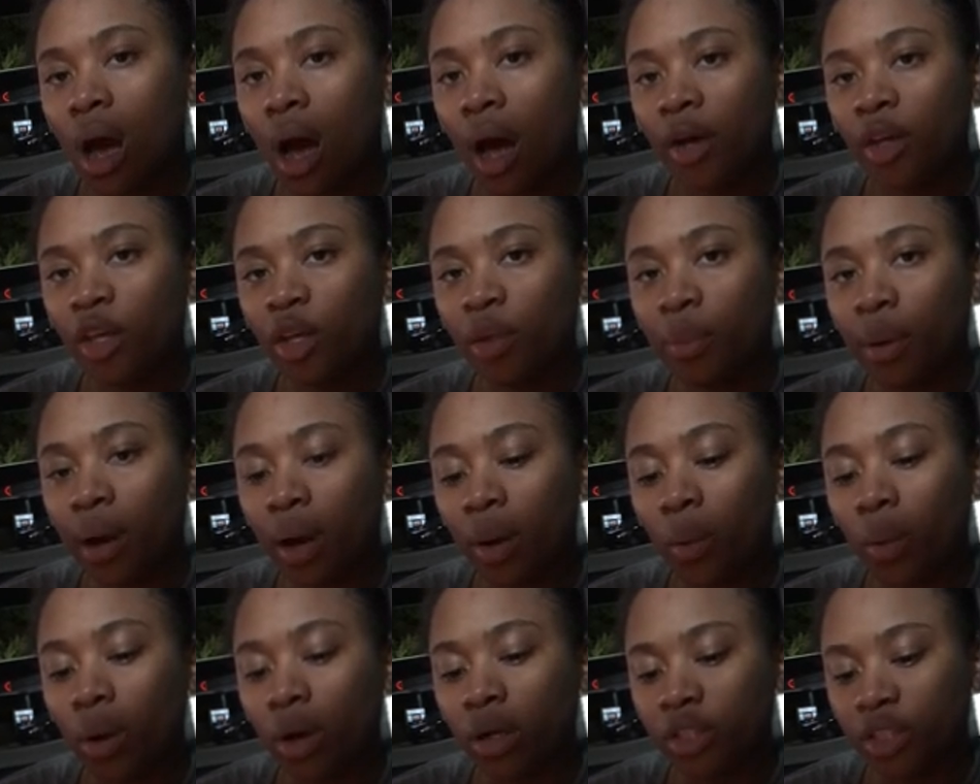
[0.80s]

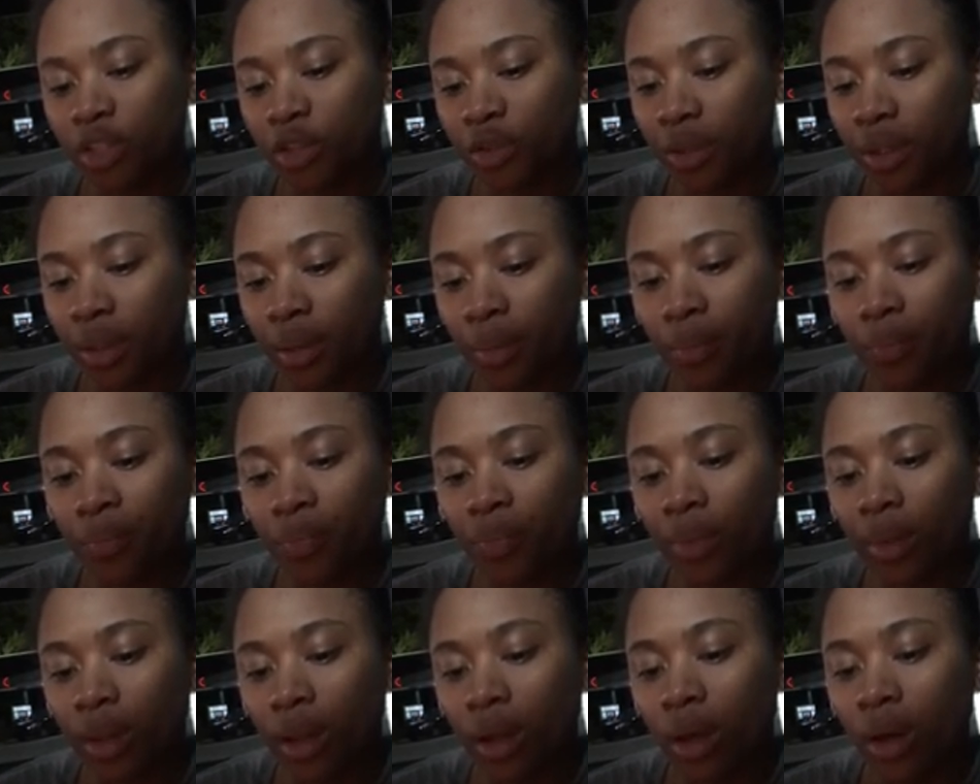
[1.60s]
Occupy Wall Street.
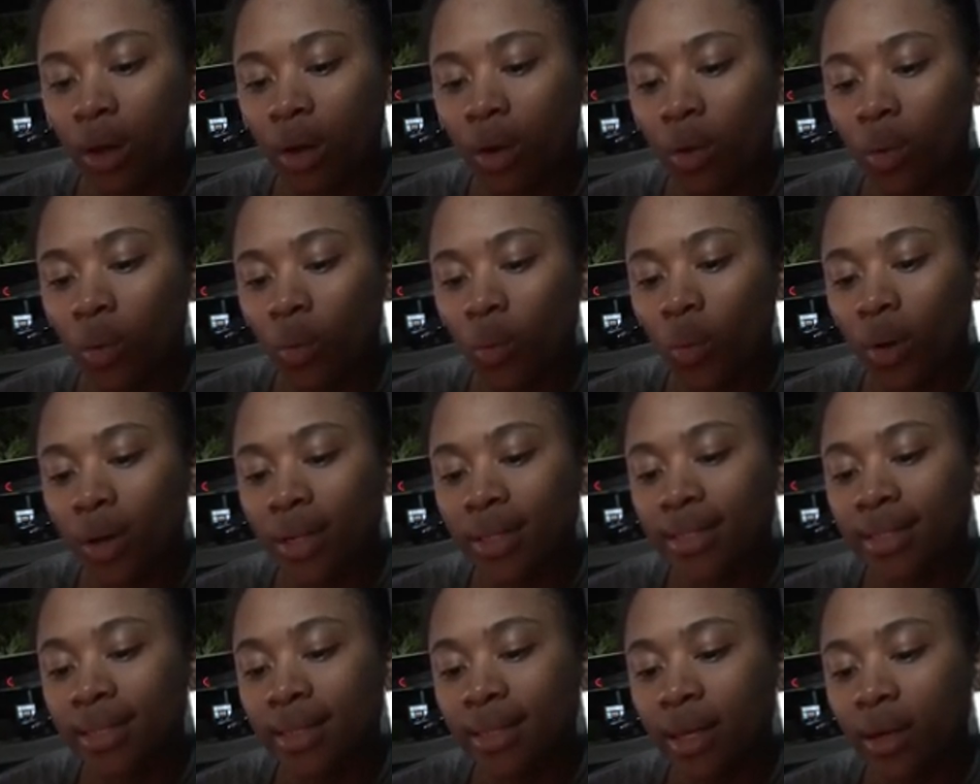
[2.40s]
What
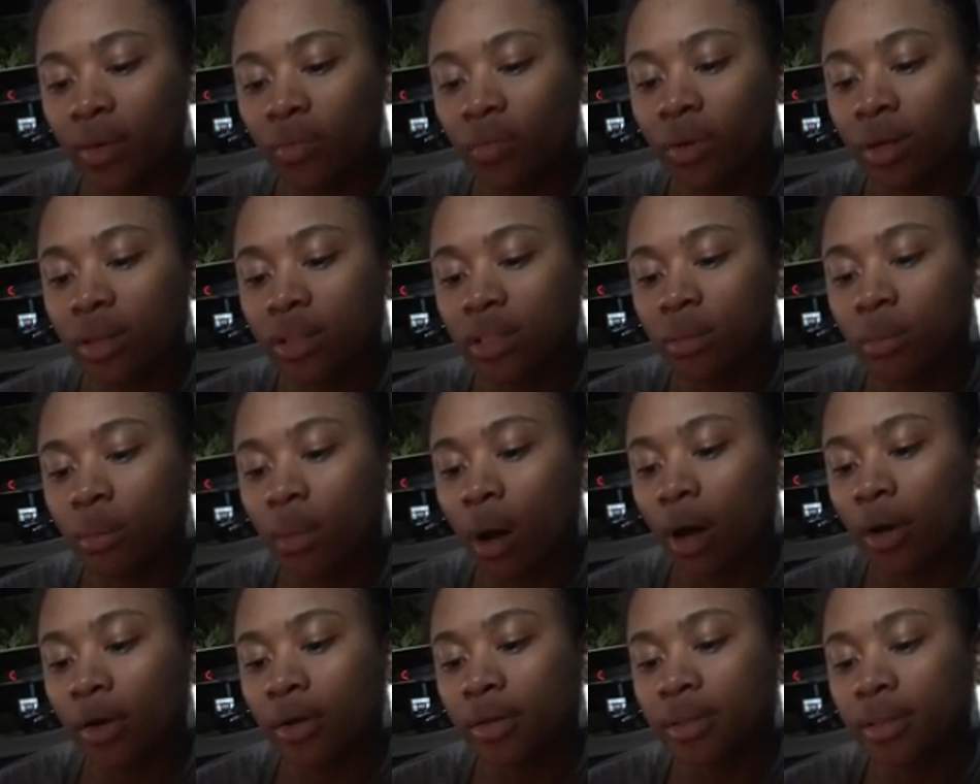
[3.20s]
is it that runs a
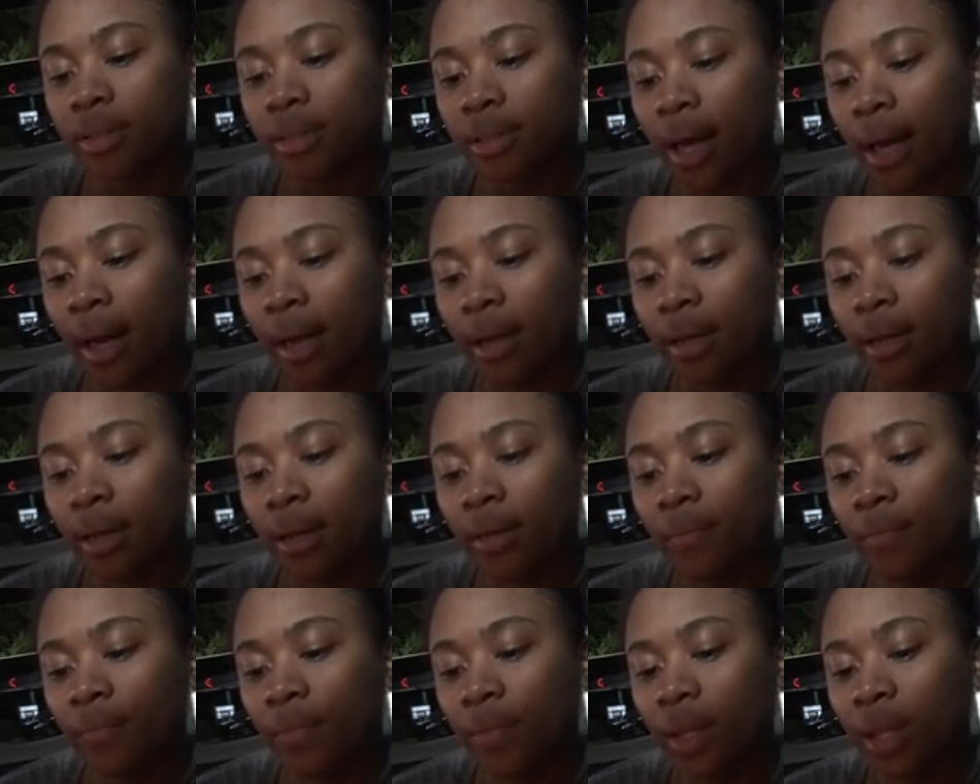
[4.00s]
modern
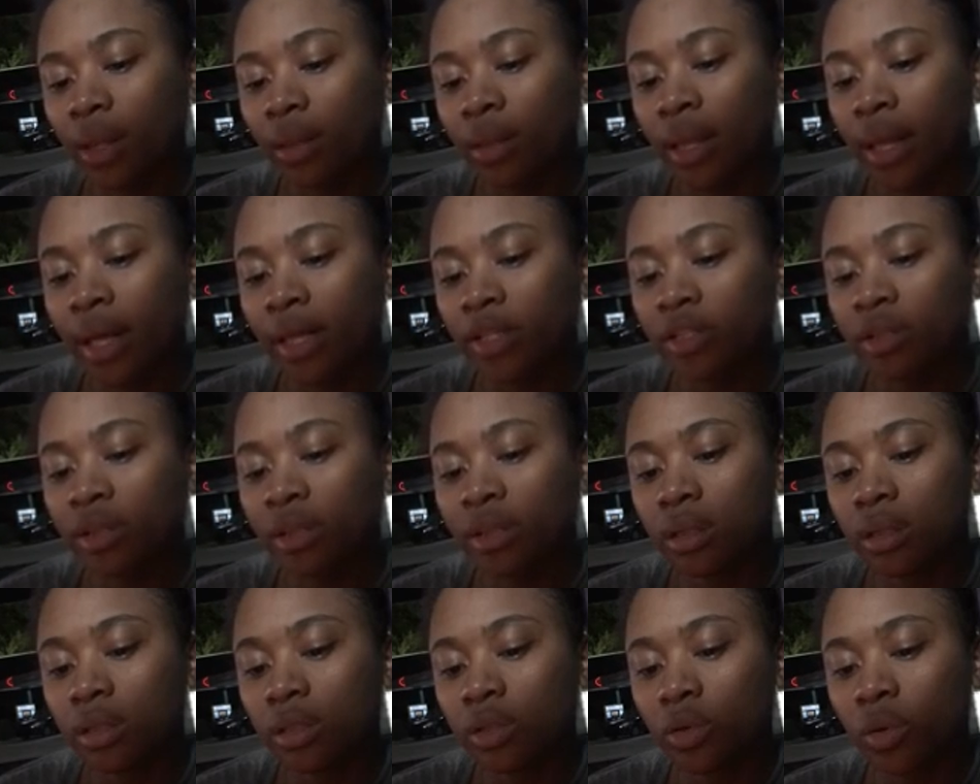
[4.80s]
society? The answer to
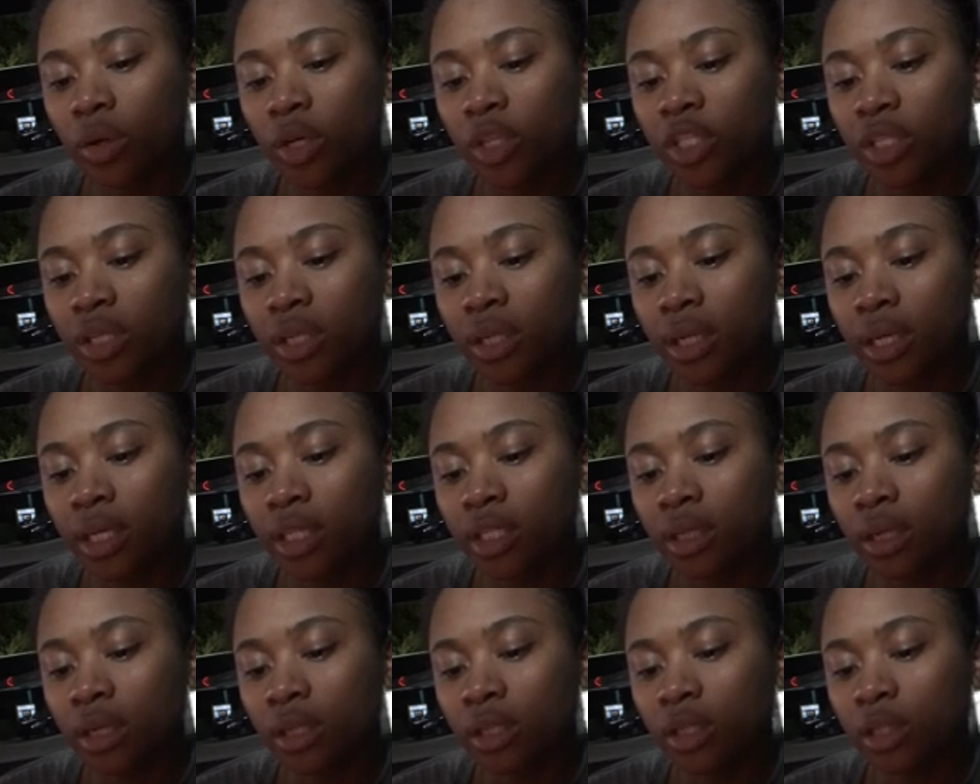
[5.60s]
this question
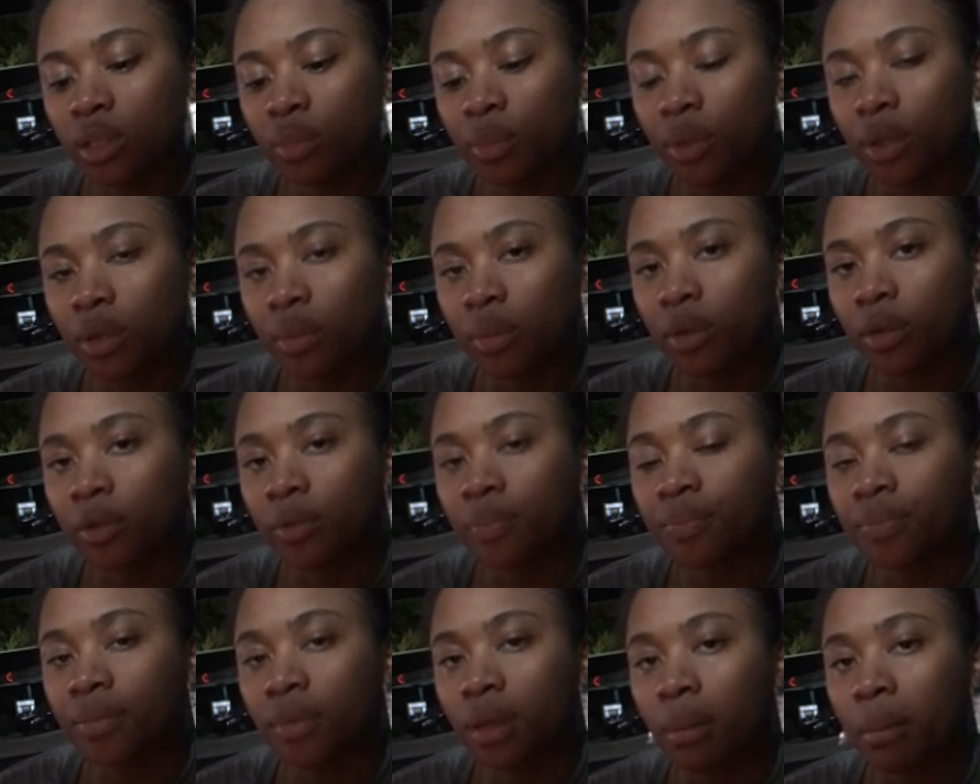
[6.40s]
is undisputable:
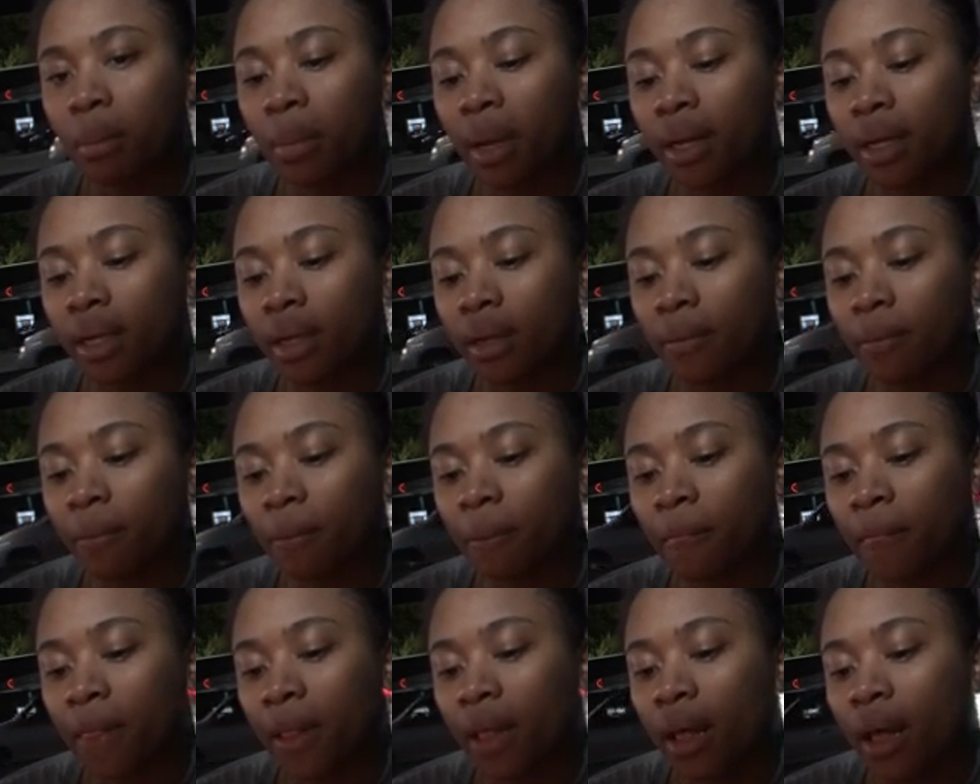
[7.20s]
money.
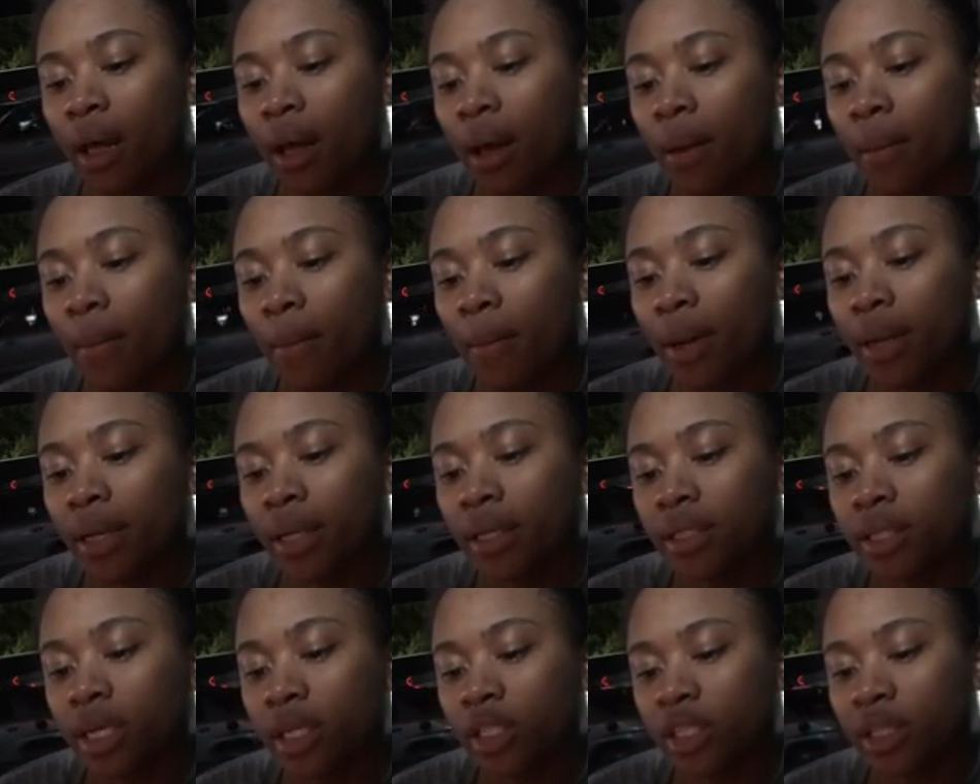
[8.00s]

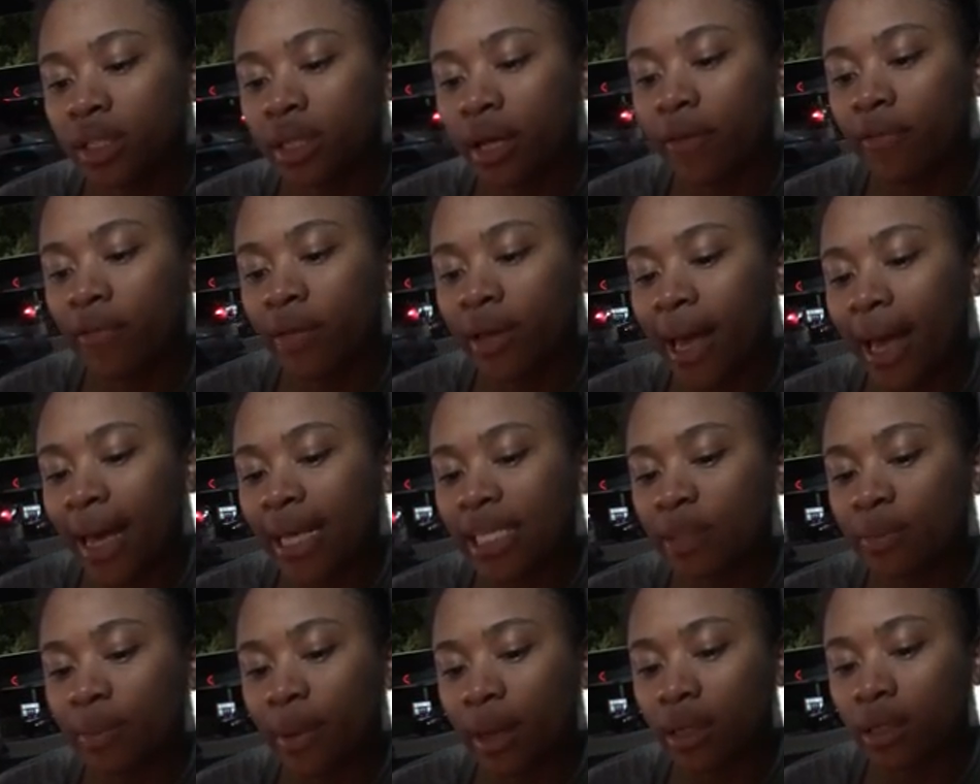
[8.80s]
Money touches every
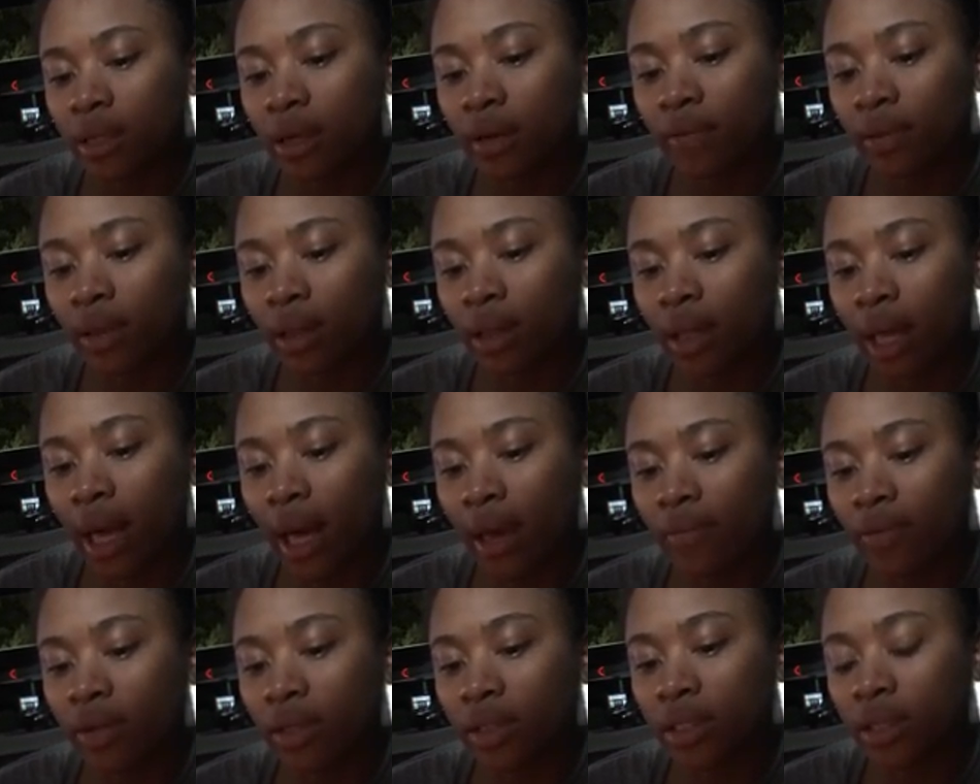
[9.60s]
aspect of the
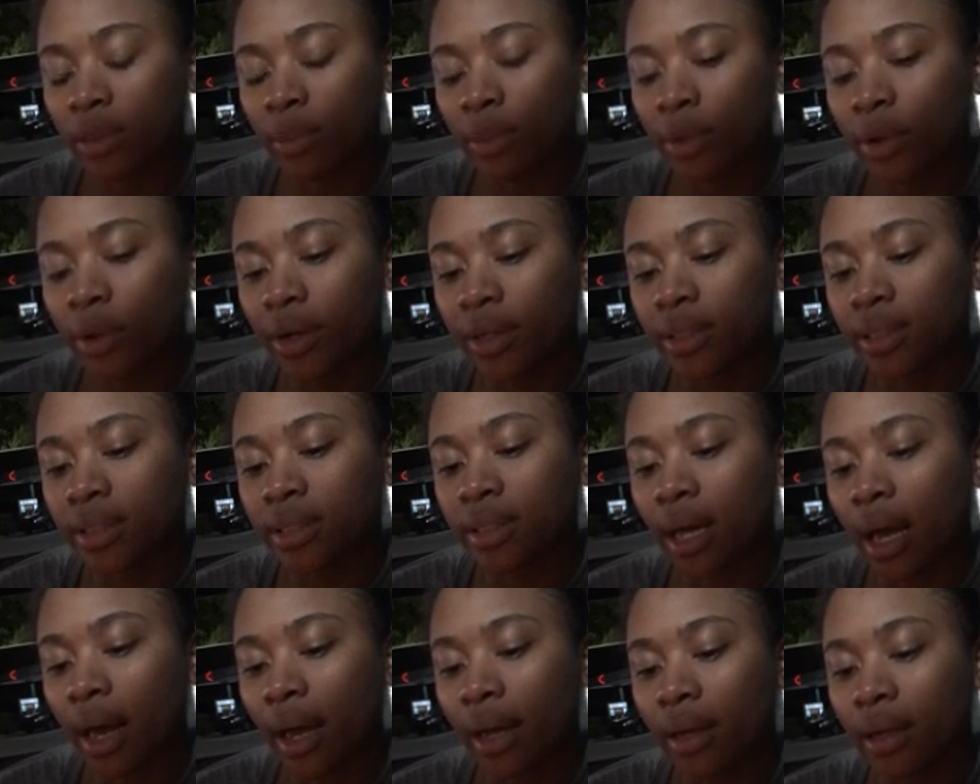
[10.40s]
life of contemporary
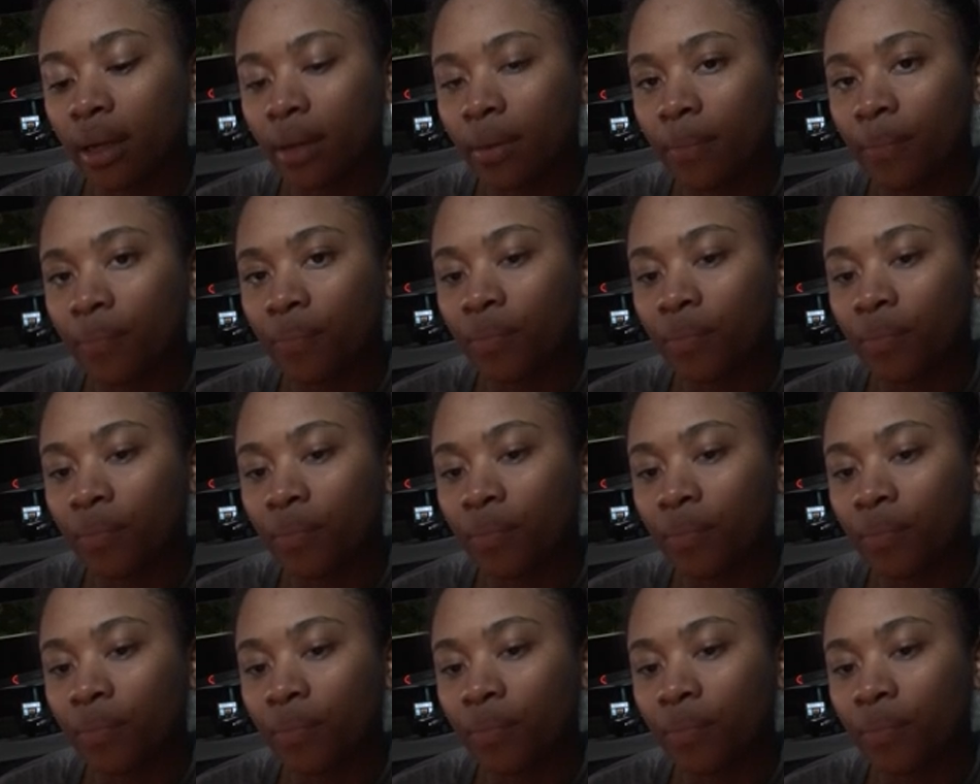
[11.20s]
society.